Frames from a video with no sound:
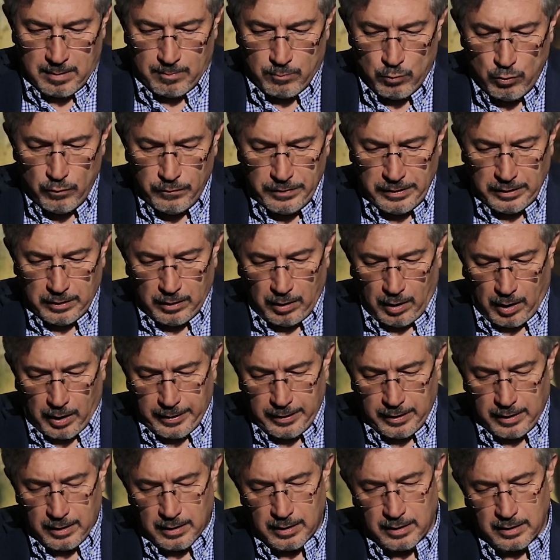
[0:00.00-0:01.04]
Moving
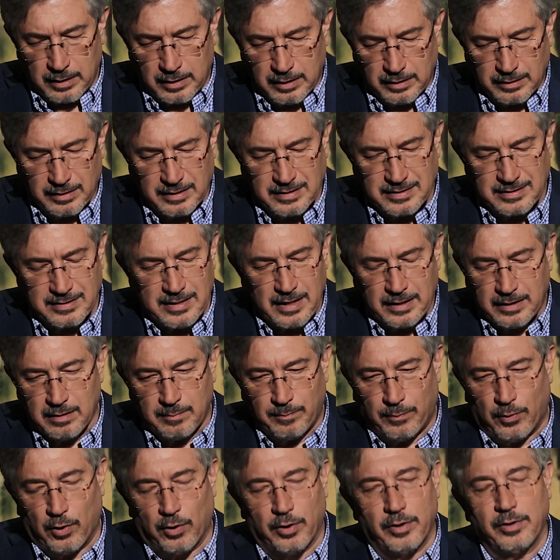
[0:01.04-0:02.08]
on, the
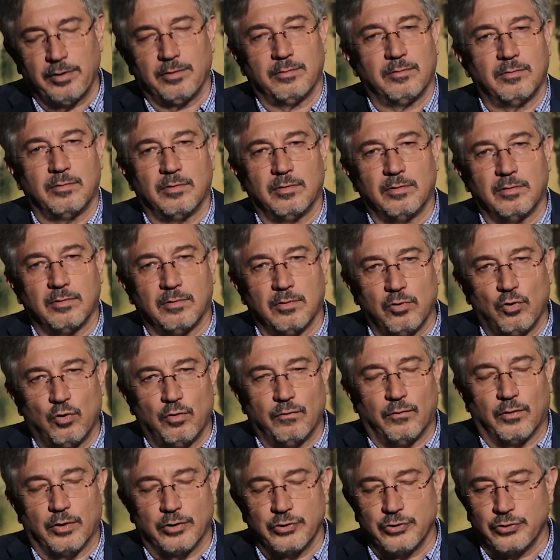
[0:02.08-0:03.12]
second part
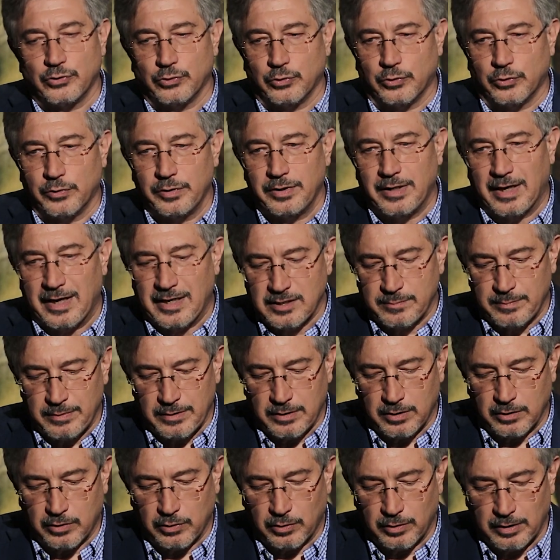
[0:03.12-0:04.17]
of our story has been
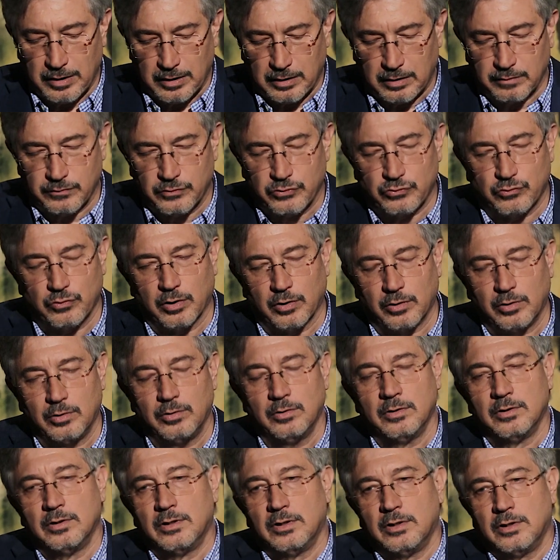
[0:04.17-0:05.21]
the collective struggle
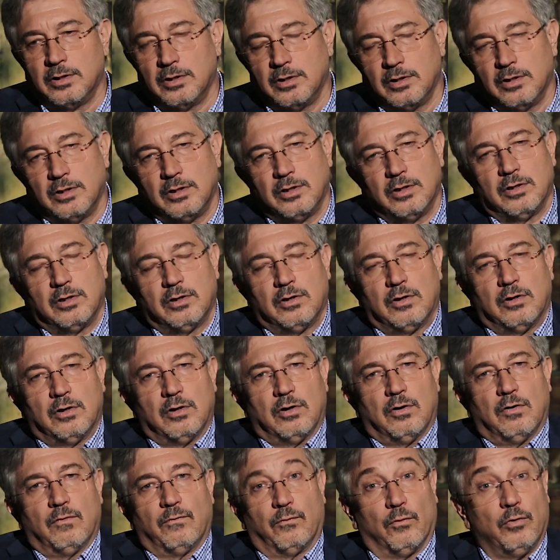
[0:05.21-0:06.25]

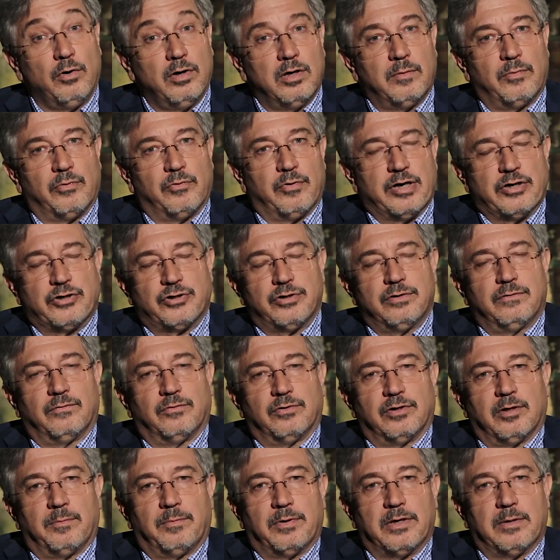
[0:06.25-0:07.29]
for liberation for
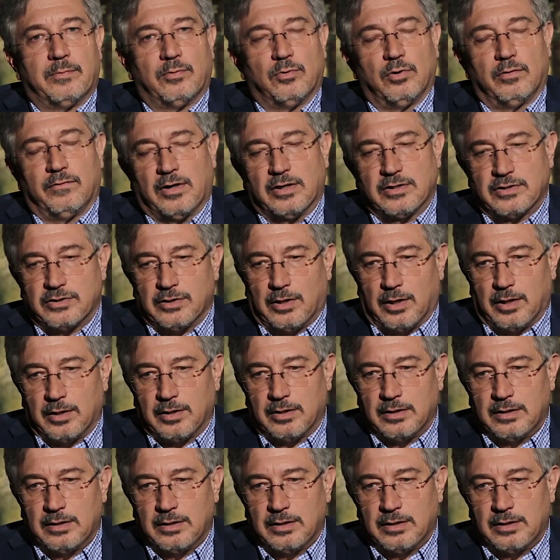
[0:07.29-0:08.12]
the people of Artsakh.